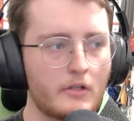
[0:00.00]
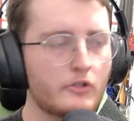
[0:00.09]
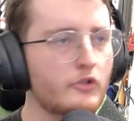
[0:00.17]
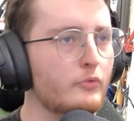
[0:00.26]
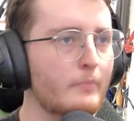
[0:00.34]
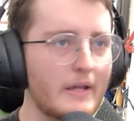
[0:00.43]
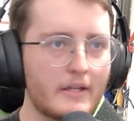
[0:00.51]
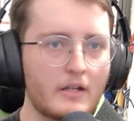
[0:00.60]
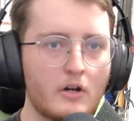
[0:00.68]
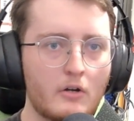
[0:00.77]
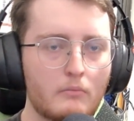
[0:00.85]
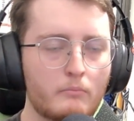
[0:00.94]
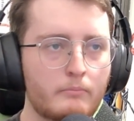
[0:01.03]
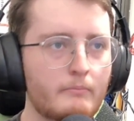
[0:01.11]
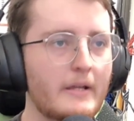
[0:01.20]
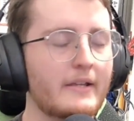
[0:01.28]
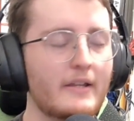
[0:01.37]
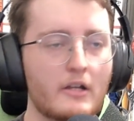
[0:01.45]
to making a
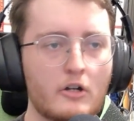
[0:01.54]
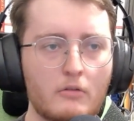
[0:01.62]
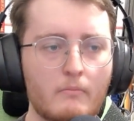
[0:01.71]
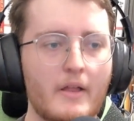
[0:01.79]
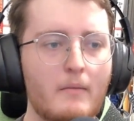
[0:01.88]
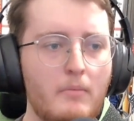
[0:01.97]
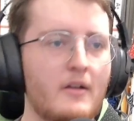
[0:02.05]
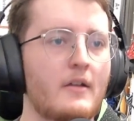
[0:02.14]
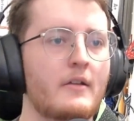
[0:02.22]
home lab,